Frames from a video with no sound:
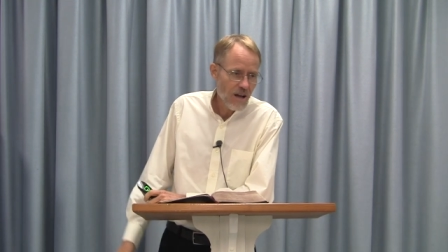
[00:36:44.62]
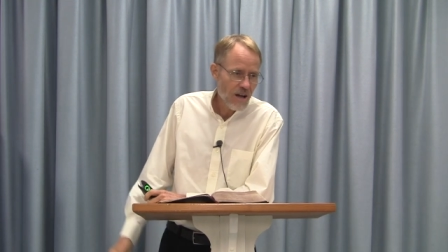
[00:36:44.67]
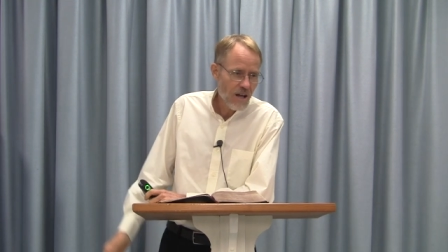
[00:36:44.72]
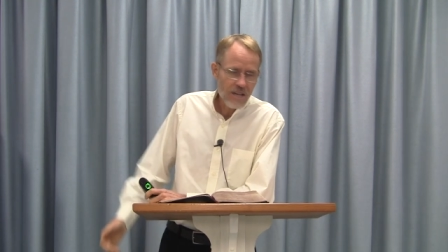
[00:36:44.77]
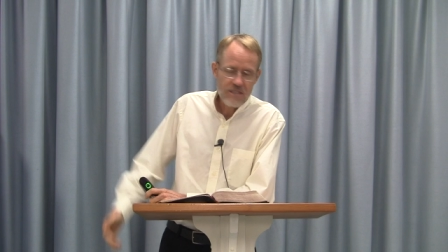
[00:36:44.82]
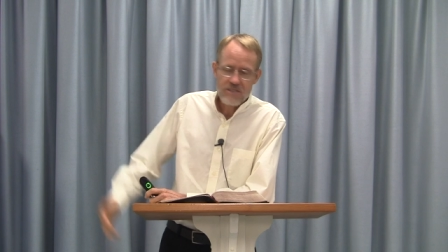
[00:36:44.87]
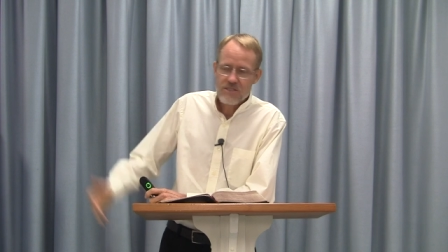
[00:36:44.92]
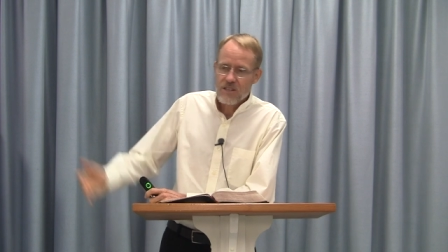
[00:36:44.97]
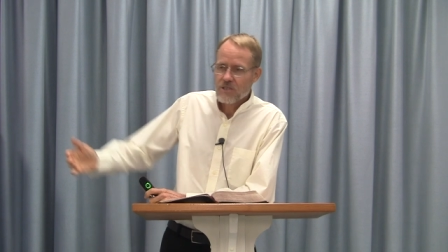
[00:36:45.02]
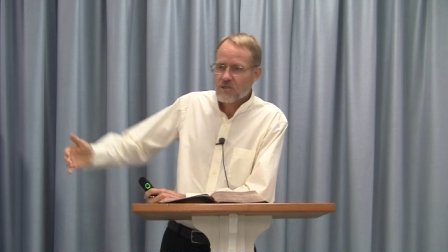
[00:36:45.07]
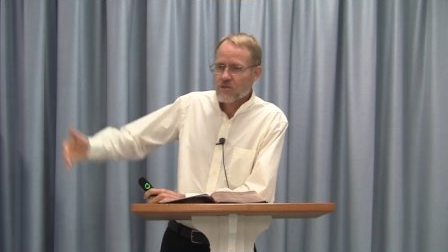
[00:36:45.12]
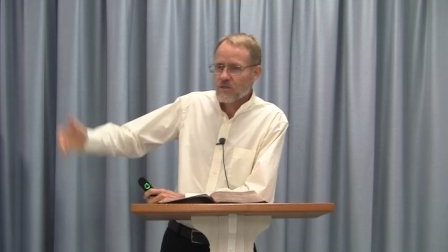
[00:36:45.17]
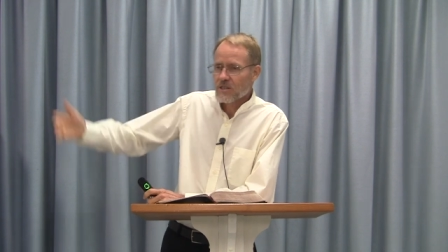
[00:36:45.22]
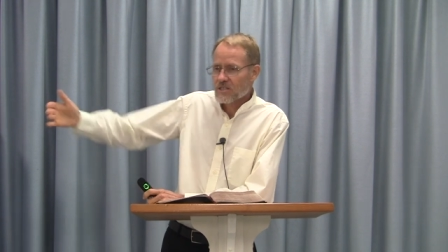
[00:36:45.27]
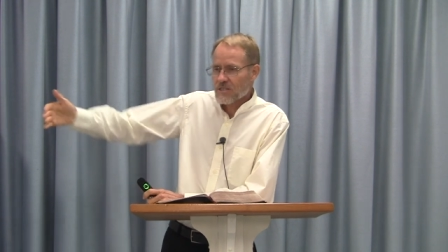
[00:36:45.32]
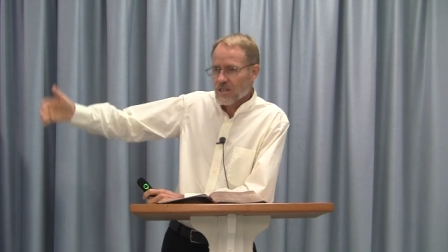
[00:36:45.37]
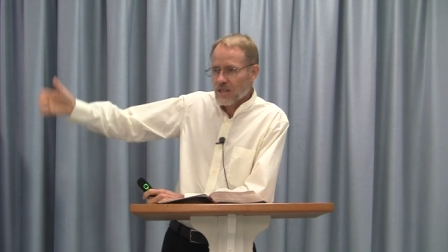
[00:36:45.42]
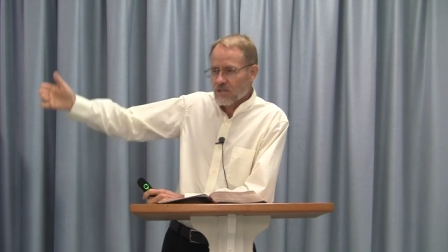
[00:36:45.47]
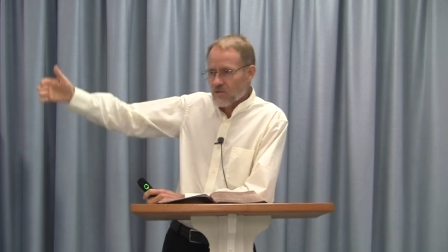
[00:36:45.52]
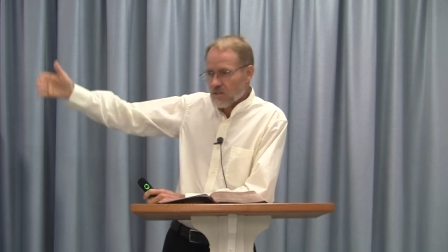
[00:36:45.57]
etc.,
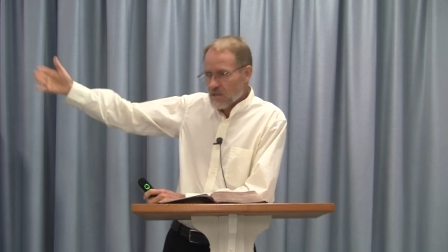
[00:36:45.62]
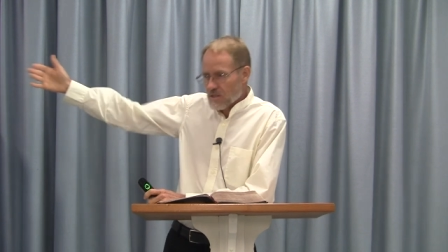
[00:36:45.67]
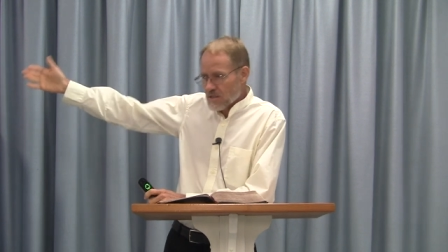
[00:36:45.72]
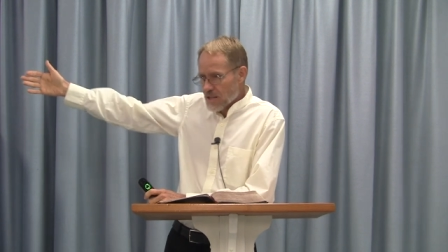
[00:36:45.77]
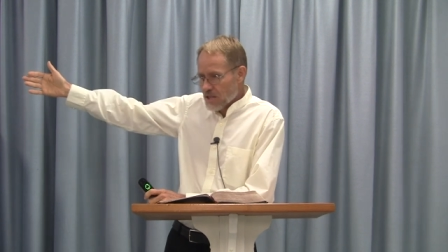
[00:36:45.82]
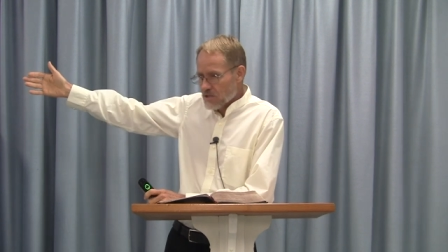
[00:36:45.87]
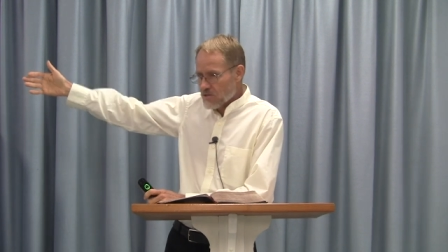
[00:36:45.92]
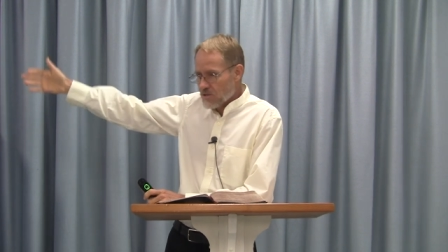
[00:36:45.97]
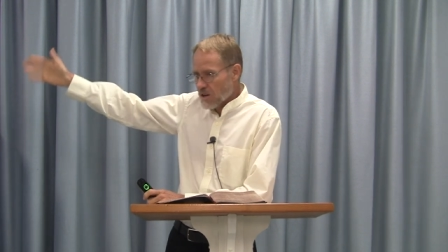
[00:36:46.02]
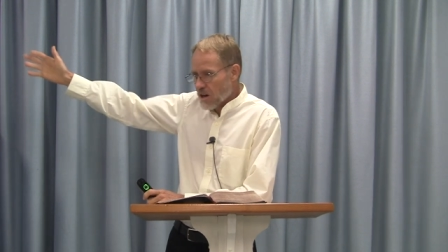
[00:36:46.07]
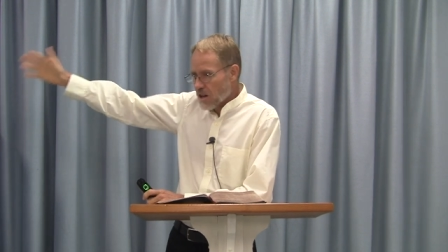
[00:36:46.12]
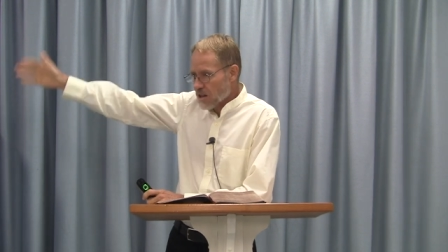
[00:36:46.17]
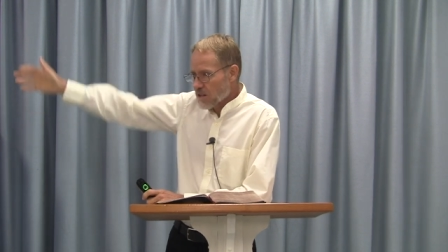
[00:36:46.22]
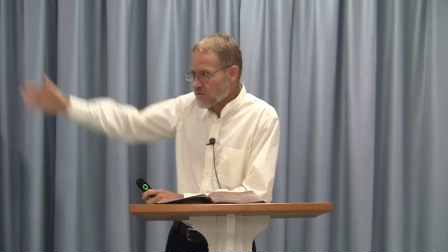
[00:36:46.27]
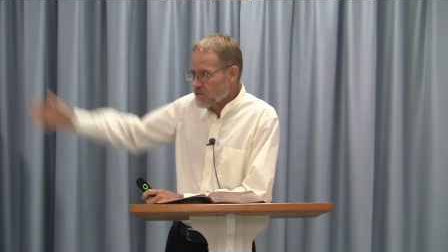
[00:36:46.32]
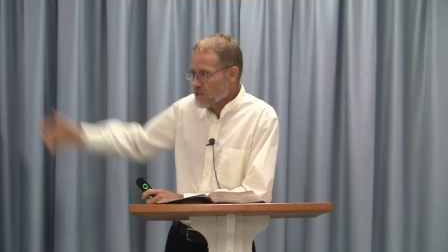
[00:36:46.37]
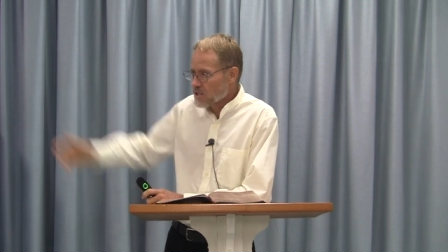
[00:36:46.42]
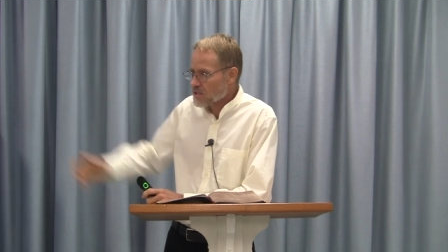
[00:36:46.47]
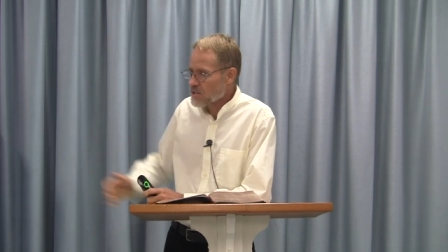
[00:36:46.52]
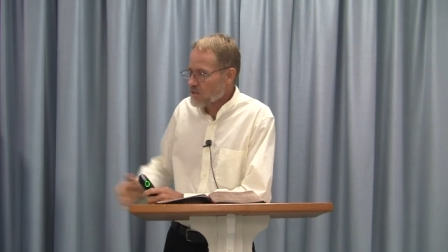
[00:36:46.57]
etc., etc., all of
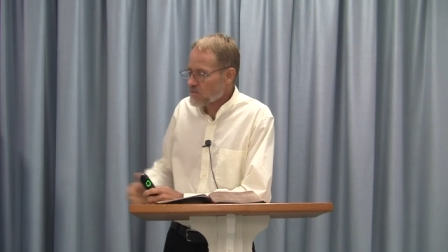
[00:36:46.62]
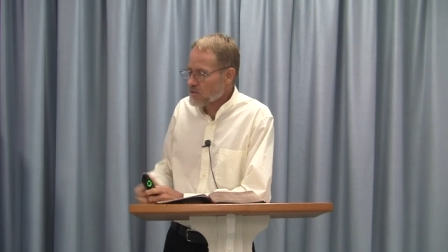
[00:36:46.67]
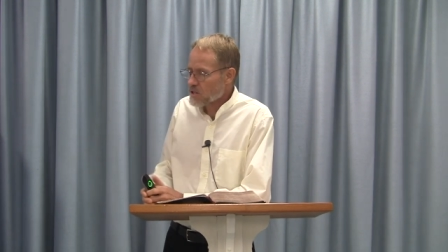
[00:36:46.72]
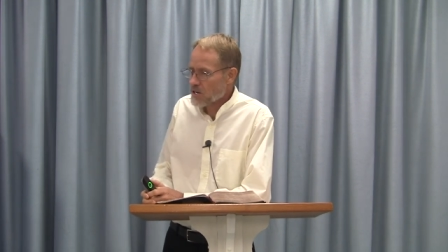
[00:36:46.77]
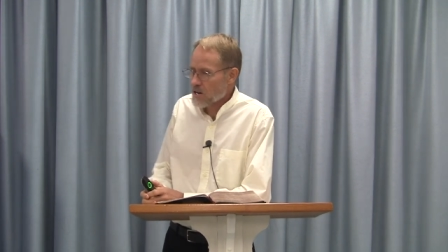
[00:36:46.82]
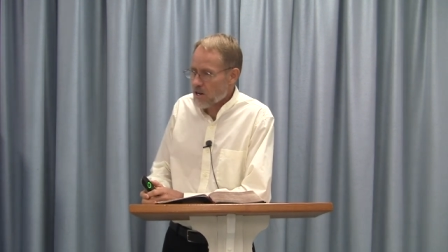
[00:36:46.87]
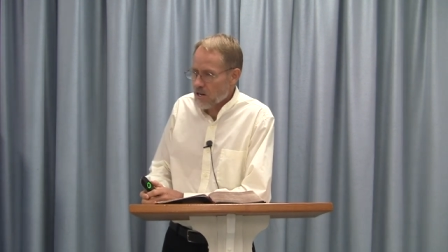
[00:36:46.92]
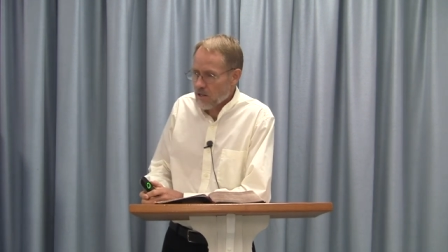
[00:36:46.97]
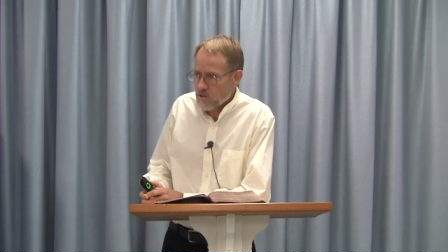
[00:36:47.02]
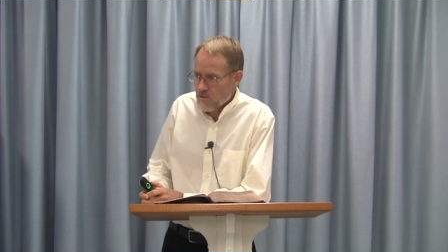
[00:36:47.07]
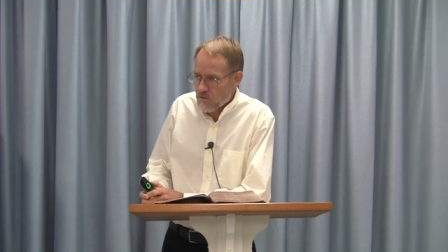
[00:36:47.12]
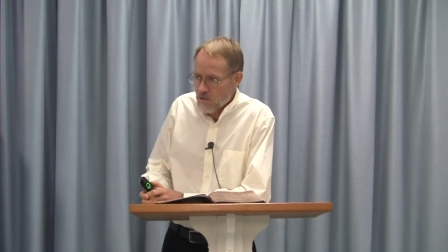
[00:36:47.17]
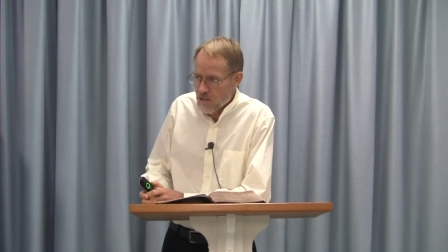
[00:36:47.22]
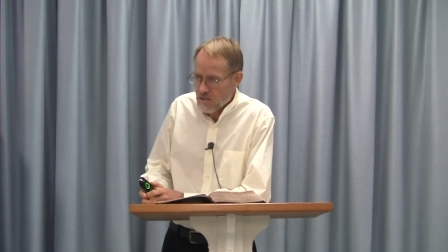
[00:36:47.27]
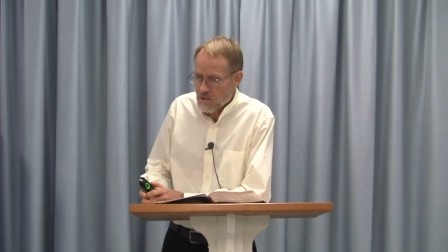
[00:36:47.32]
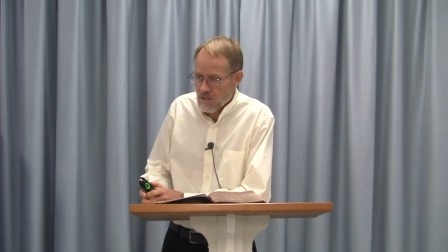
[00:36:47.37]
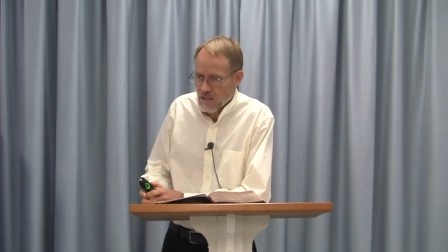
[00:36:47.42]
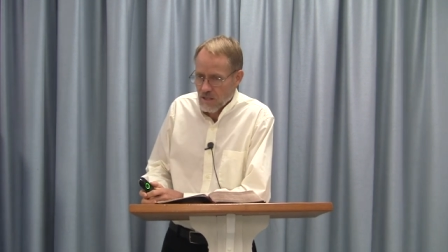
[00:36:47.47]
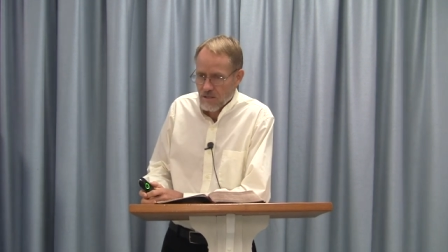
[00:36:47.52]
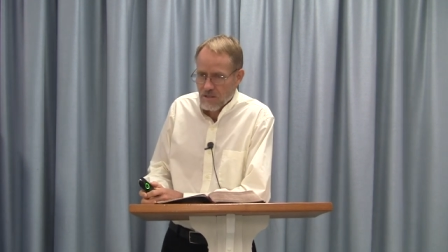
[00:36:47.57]
these different
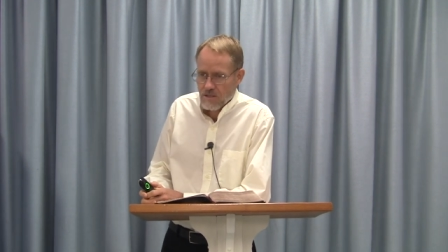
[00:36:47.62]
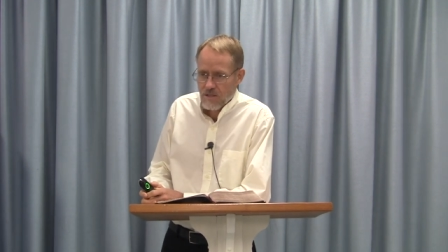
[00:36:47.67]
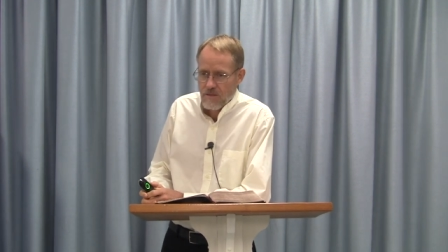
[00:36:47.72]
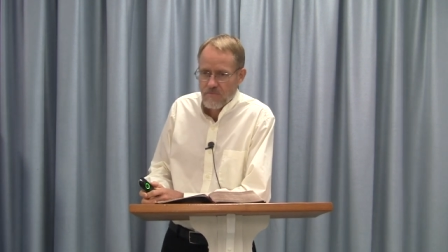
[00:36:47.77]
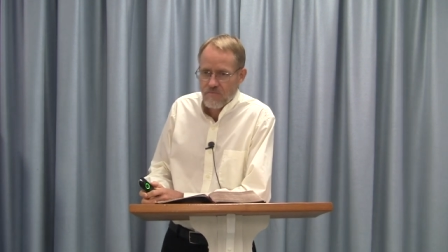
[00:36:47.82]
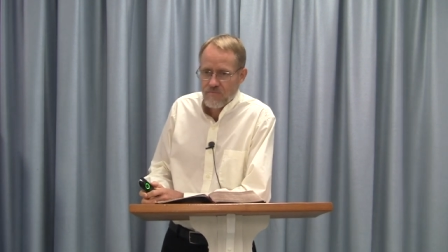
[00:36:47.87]
characteristics.